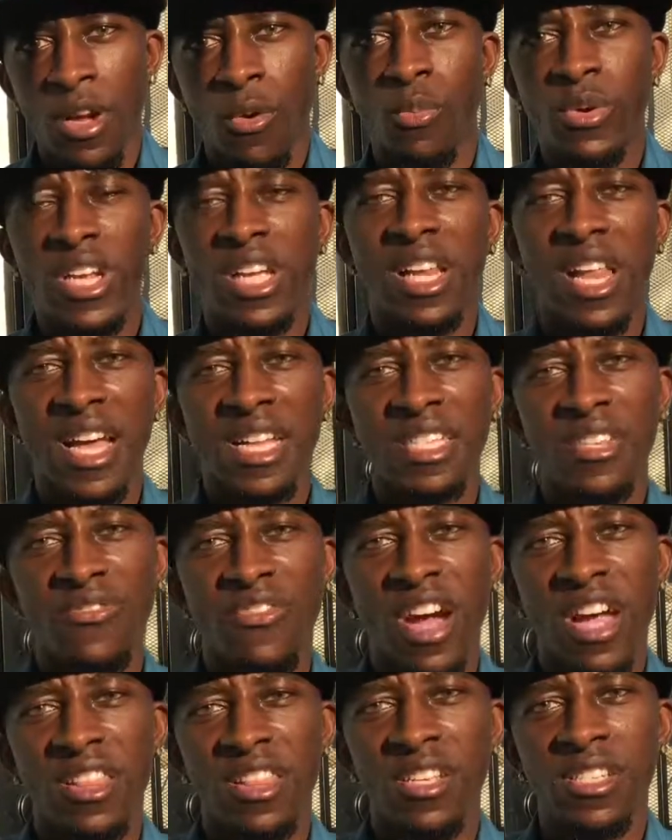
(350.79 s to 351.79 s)
we
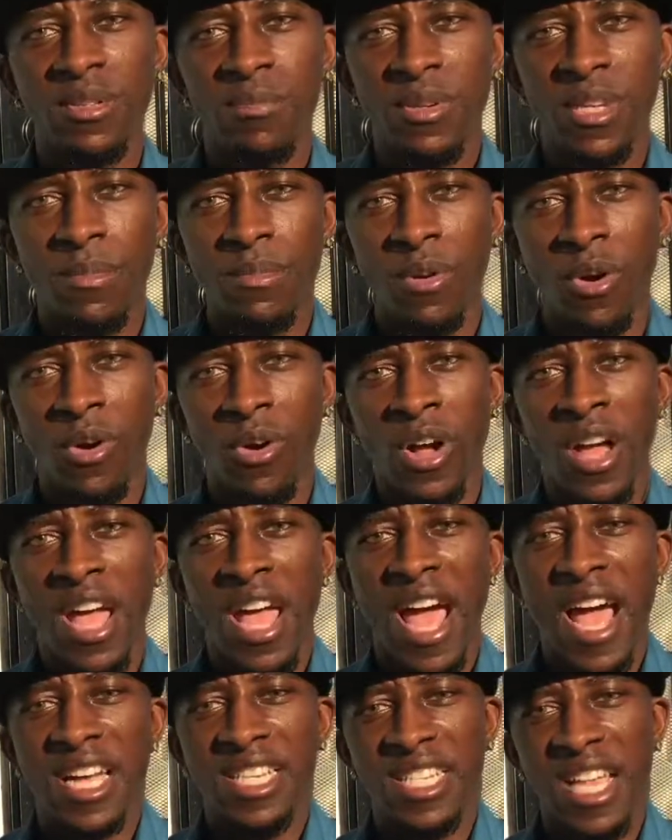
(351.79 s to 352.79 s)
classify these people
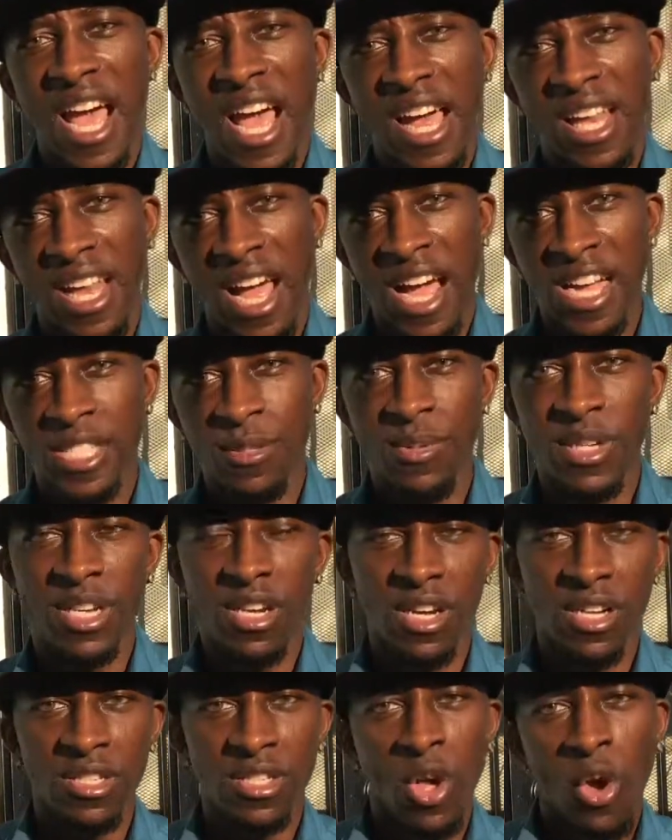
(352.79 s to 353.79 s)
as allies
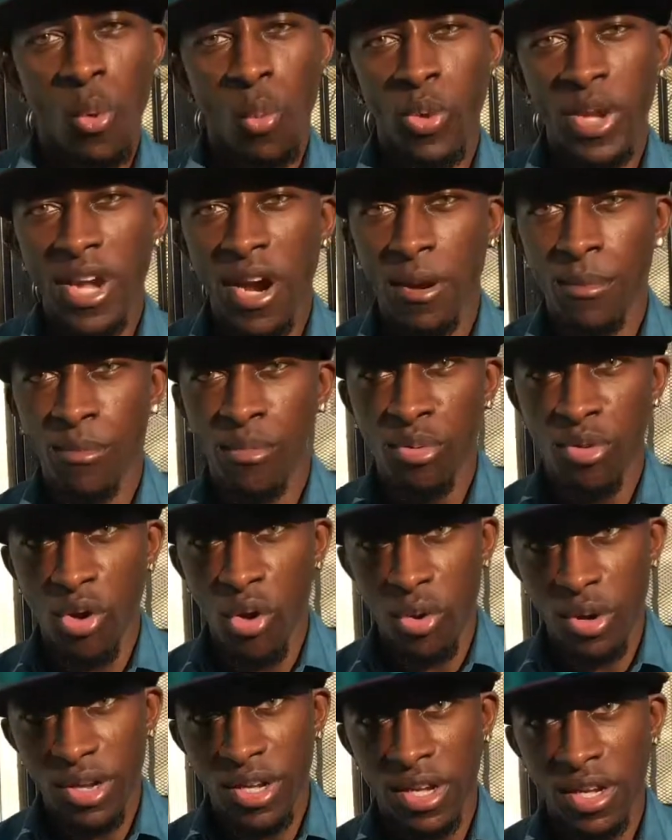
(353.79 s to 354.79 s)
because we are
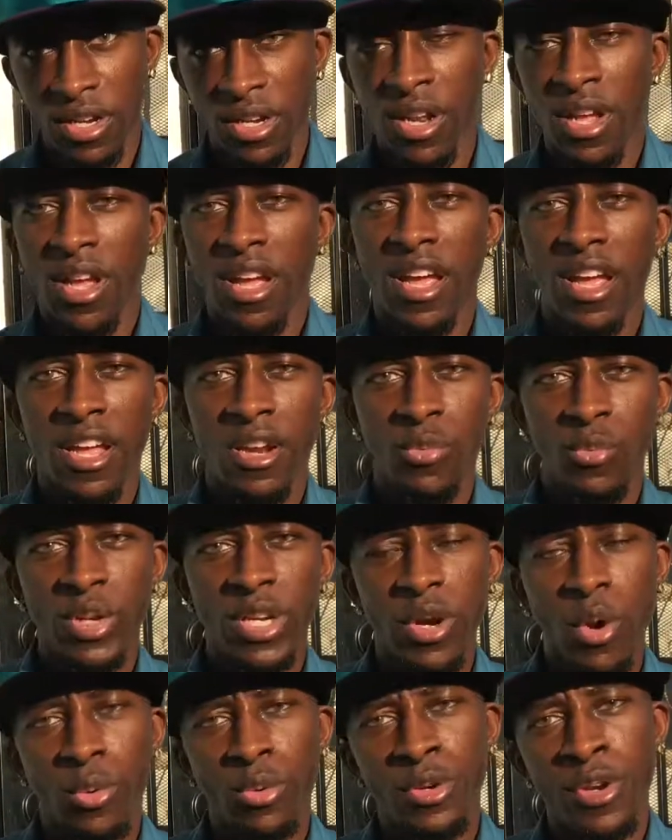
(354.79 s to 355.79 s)
broken and we
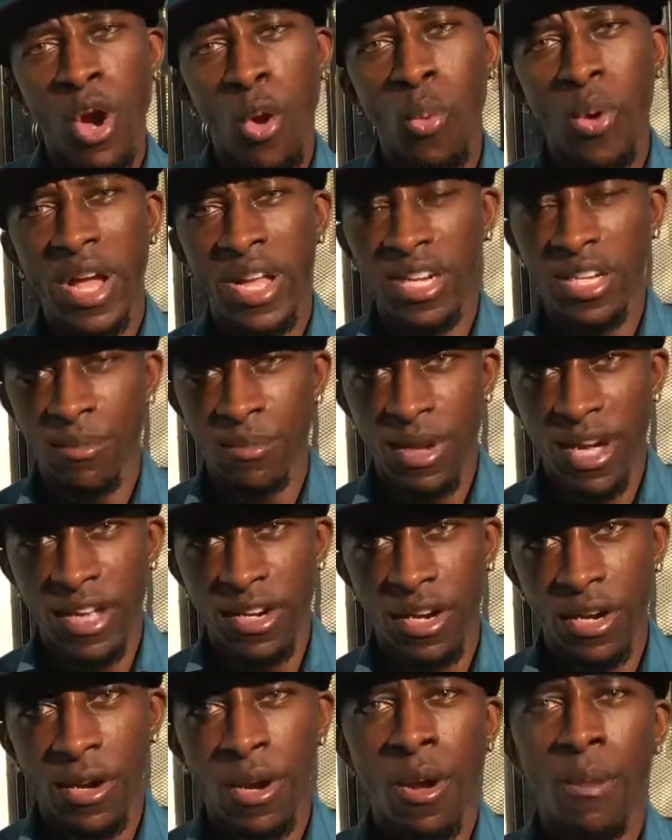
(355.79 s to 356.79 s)
don't know any
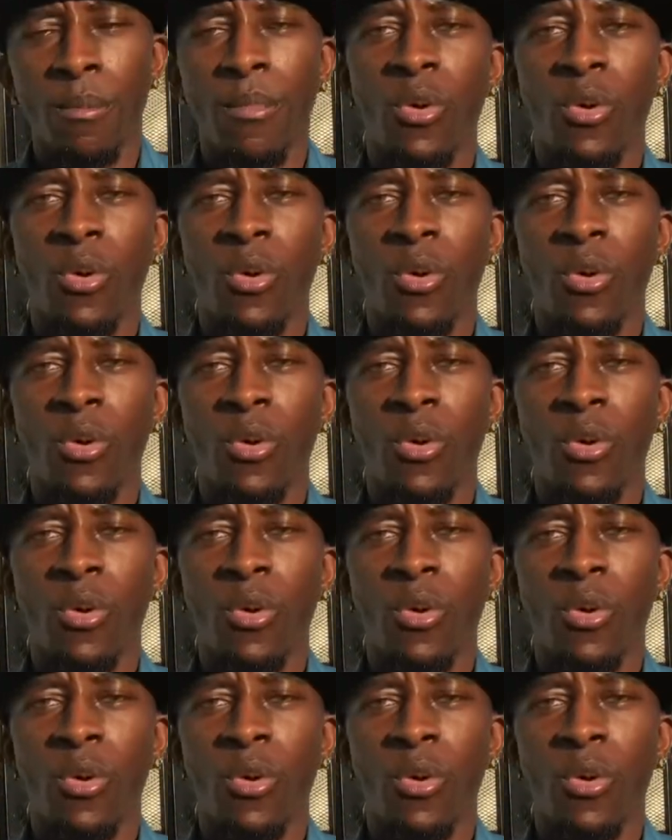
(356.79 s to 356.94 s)
better.